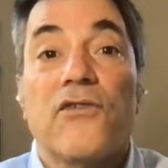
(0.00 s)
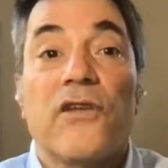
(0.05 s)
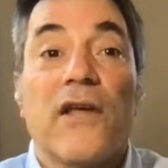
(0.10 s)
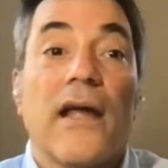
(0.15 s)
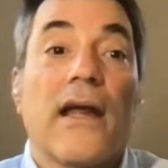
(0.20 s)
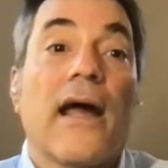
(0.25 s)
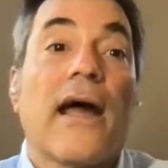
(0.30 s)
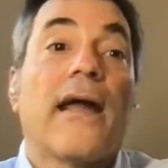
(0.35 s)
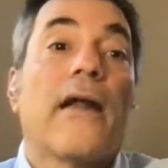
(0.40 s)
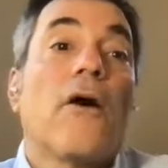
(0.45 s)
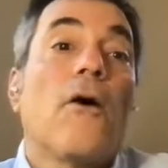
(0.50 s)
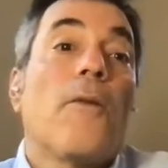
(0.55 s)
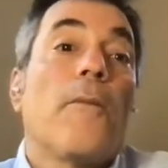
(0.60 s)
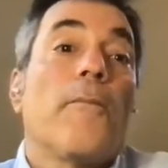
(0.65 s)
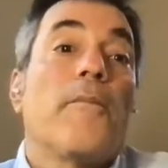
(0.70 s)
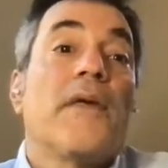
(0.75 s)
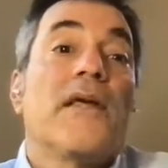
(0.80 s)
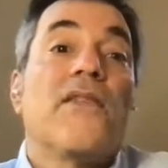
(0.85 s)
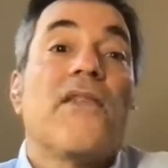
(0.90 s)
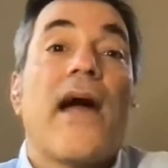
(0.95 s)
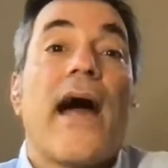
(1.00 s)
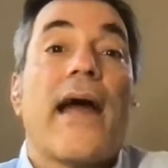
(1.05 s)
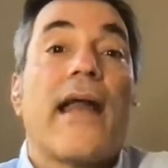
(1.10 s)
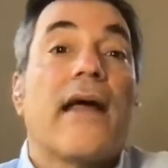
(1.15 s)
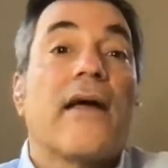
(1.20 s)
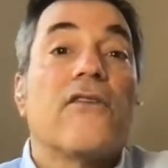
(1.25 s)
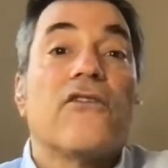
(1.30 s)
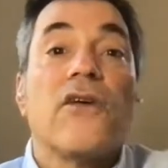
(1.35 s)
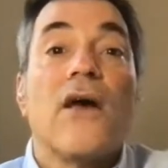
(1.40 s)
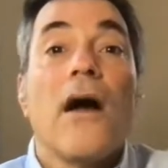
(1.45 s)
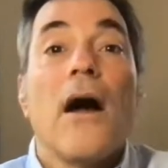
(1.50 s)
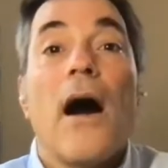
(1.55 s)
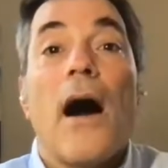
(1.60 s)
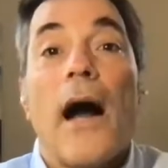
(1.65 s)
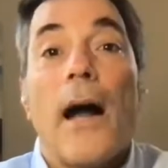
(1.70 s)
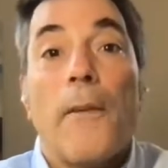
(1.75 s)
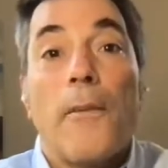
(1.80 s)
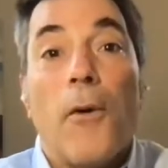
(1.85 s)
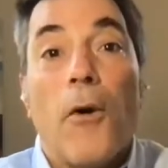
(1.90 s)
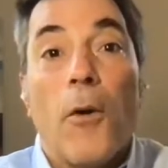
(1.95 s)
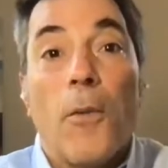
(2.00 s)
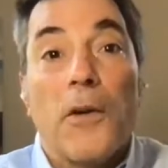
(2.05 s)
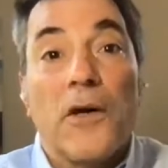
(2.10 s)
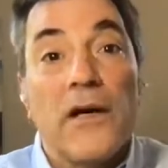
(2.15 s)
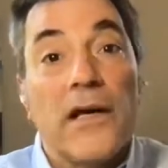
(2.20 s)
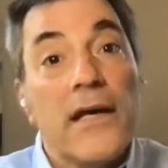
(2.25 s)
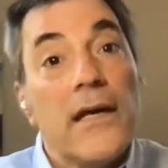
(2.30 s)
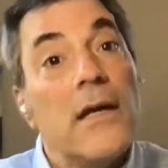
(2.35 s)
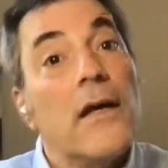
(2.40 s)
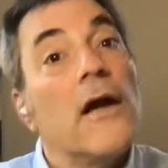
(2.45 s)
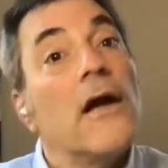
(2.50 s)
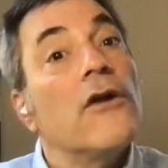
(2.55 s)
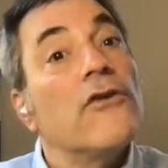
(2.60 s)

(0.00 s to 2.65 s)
And I don't mean that as hyperbole,